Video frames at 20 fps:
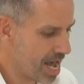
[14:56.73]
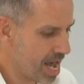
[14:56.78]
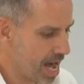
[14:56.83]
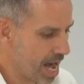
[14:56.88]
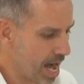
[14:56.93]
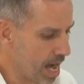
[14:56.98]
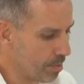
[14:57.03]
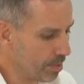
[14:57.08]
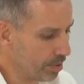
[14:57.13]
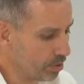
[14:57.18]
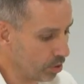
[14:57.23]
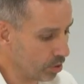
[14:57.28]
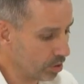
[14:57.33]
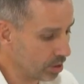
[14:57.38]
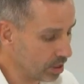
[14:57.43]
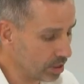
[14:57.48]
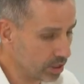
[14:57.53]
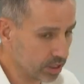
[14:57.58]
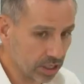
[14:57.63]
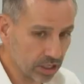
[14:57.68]
And we took the
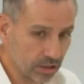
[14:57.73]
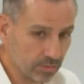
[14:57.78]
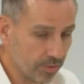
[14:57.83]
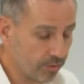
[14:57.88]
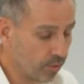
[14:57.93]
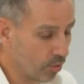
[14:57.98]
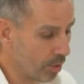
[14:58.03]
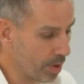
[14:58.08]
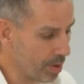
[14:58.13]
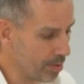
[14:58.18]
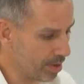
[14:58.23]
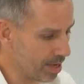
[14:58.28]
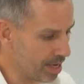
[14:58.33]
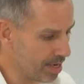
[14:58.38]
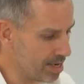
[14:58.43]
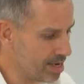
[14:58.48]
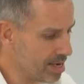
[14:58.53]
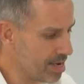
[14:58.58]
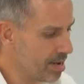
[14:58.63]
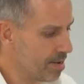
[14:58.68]
decision before we went
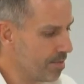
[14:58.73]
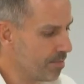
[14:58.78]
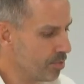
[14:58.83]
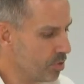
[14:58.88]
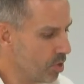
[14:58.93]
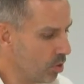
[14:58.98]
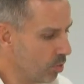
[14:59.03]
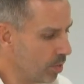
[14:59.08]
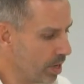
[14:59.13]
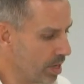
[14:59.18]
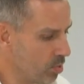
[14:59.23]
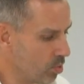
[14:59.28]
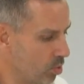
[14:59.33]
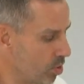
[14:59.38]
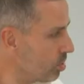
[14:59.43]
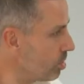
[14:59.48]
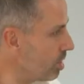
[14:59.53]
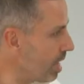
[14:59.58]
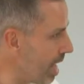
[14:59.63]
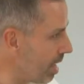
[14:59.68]
in that we
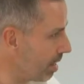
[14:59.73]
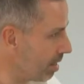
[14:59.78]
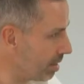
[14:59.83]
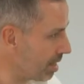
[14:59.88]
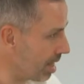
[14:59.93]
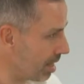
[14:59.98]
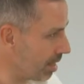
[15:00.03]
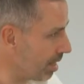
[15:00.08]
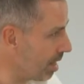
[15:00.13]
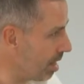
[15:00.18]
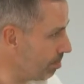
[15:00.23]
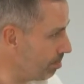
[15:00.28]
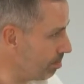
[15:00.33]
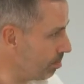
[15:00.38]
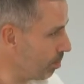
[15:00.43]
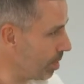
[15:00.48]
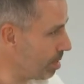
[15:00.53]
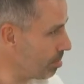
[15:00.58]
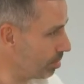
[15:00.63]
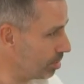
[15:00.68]
wouldn't edit that clip.
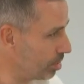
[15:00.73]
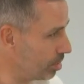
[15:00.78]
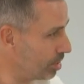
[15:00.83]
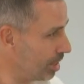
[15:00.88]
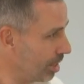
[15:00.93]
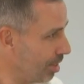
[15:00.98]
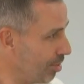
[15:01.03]
We would sit